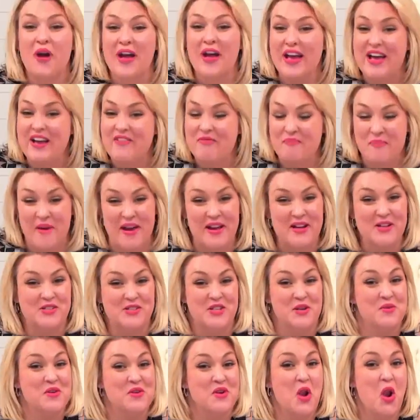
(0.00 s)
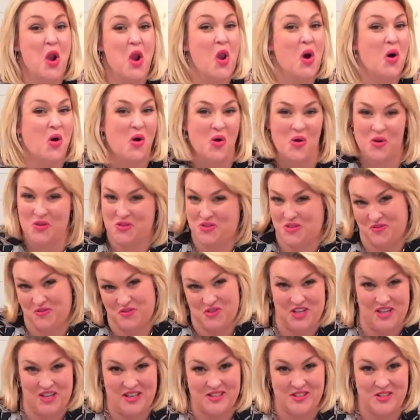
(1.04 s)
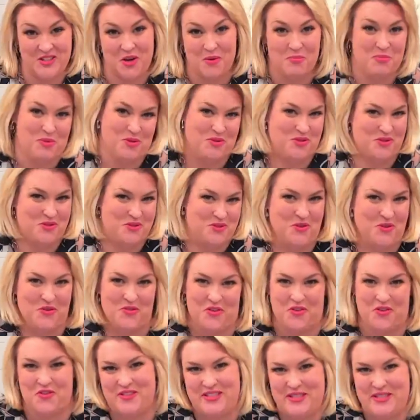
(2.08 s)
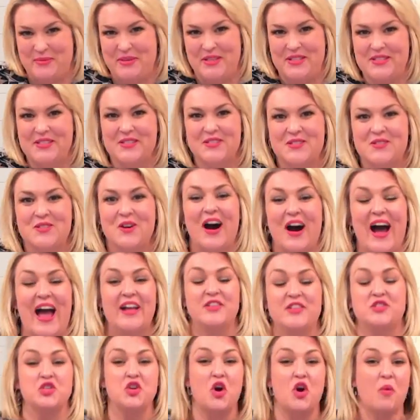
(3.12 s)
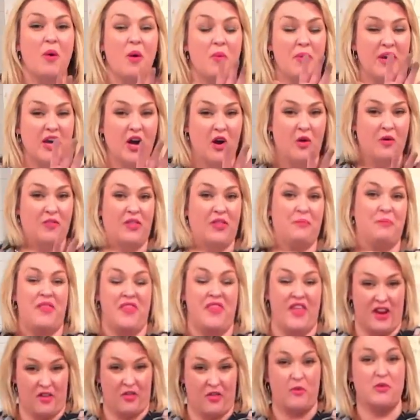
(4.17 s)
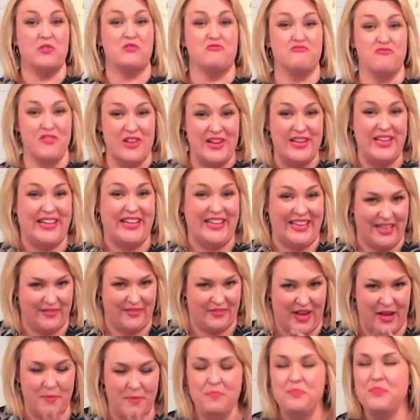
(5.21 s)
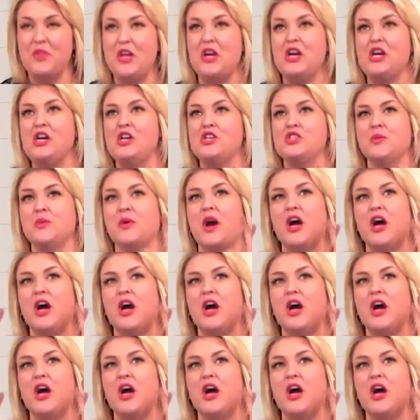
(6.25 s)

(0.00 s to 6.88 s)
We've been doing loads of jigsaw puzzles over Christmas. So uh, do you know what we got, Ben, that I thought was really clever? So we